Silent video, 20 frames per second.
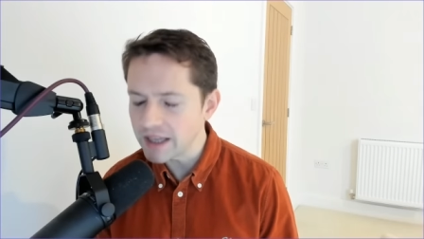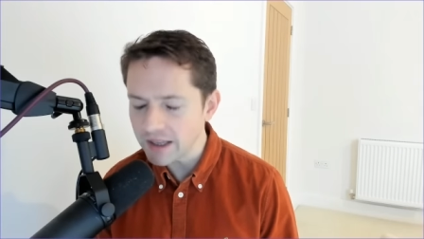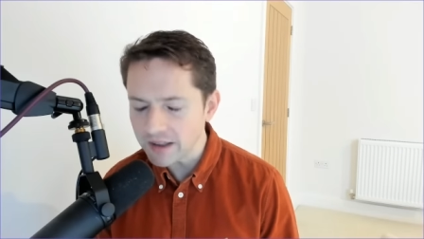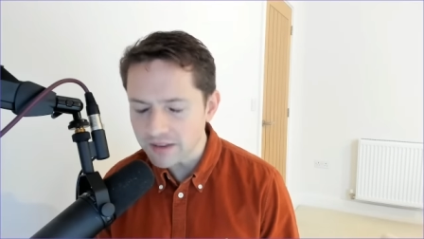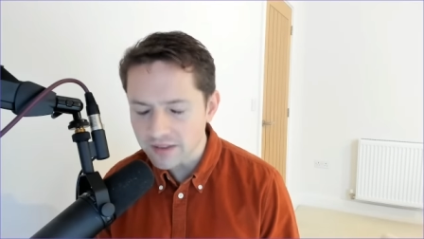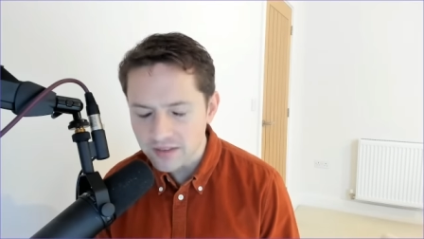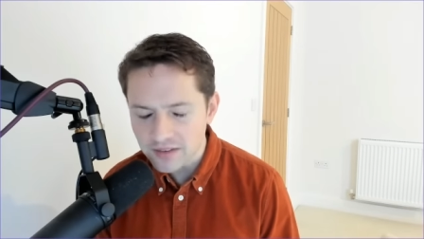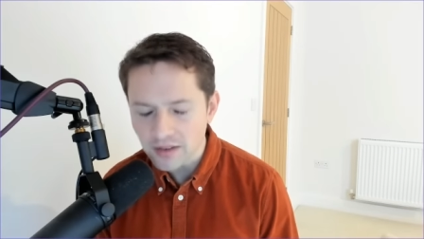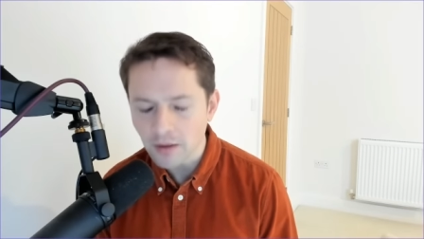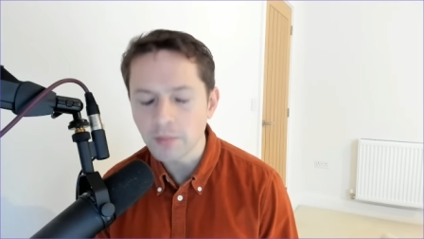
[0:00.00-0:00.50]

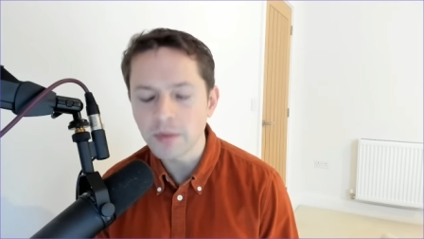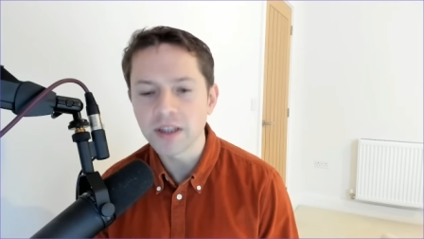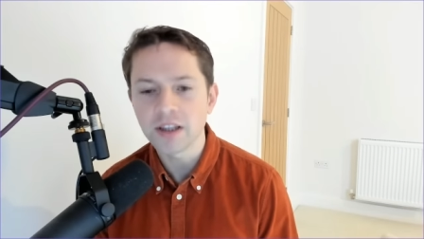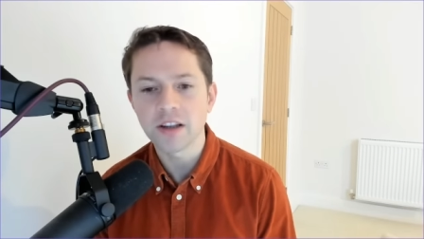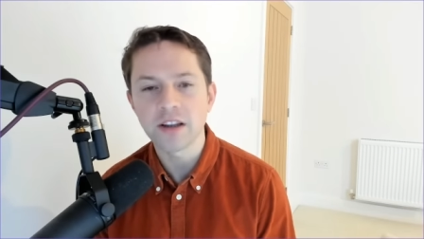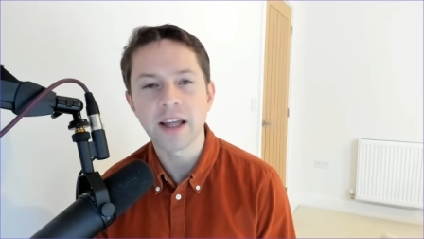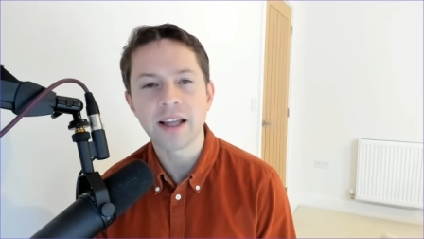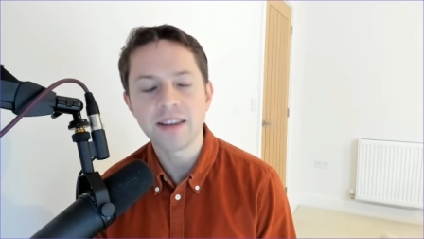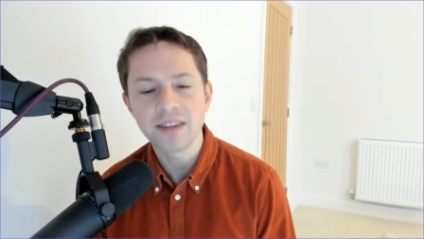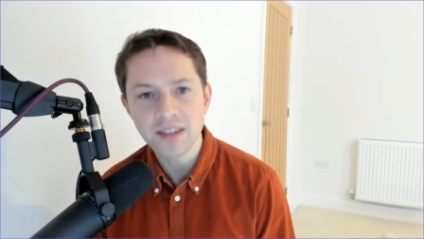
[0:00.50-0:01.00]
It's something that
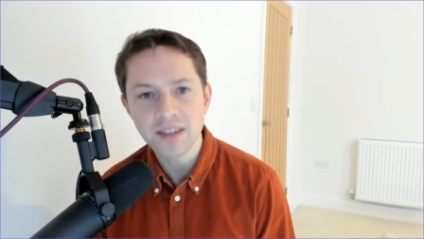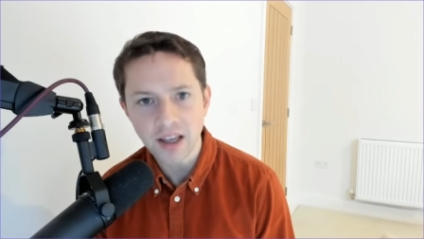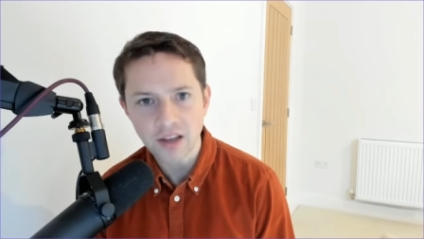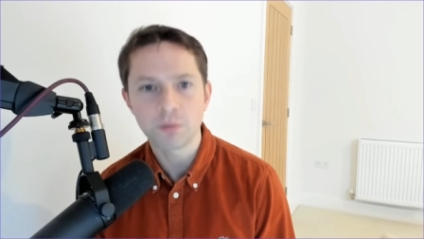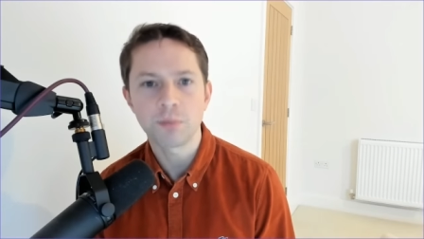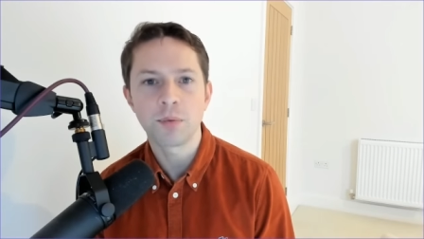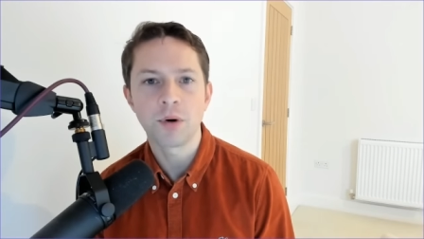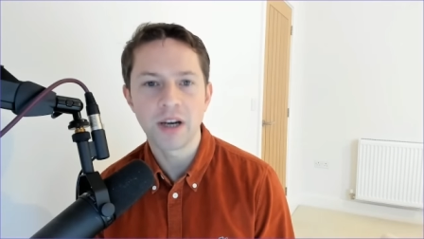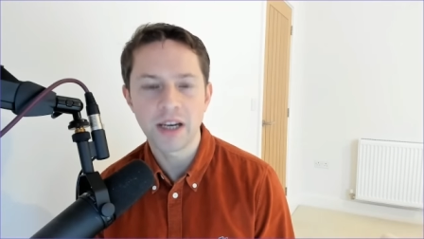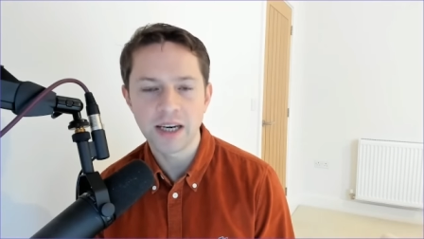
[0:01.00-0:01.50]
they
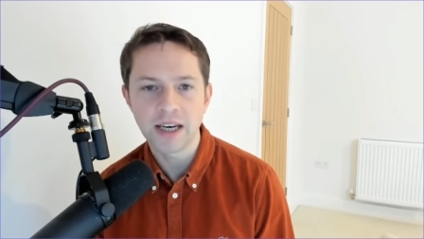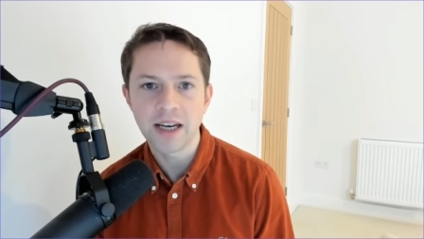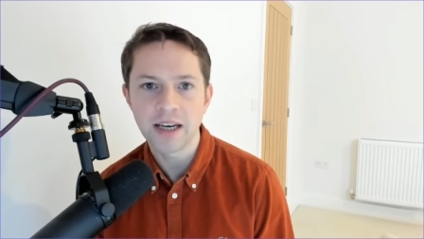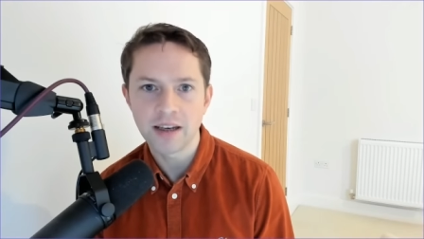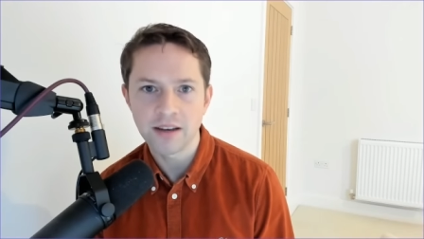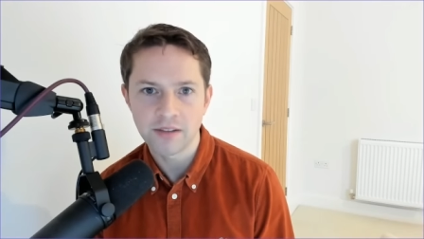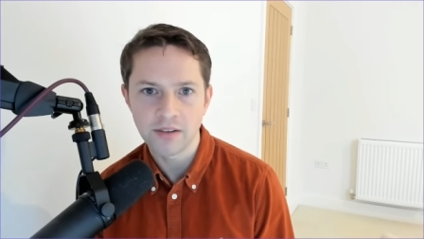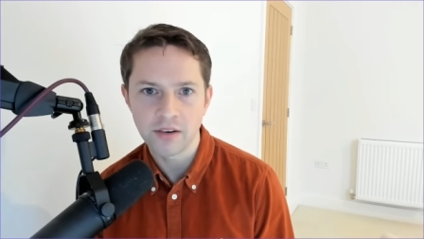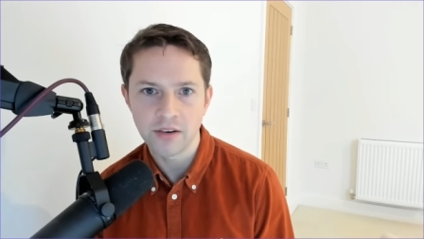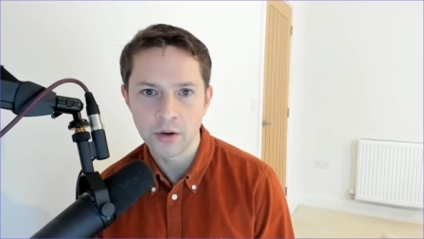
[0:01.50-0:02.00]
desperately
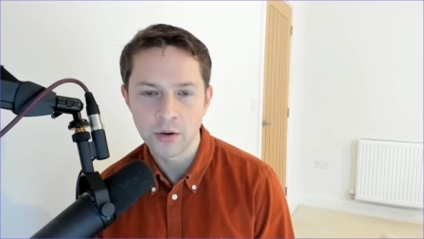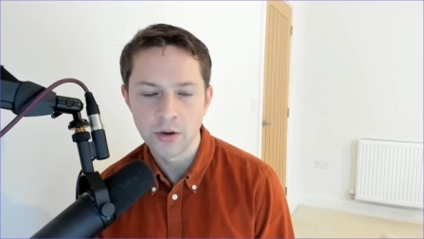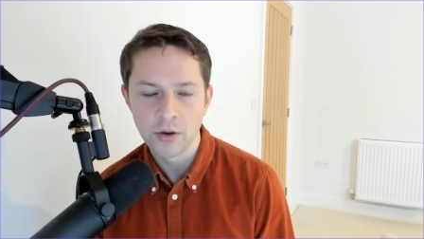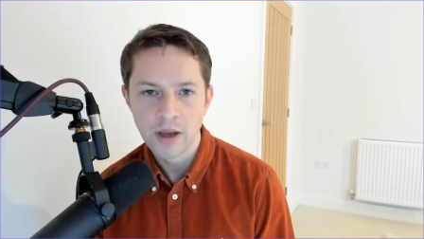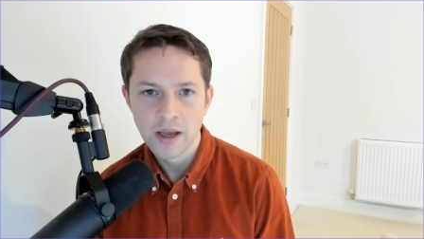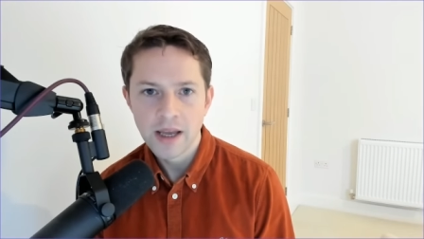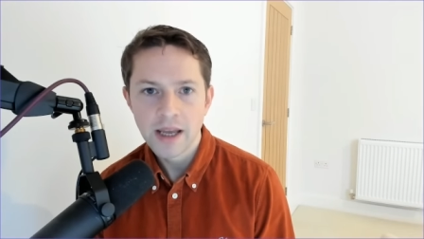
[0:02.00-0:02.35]
needed to do.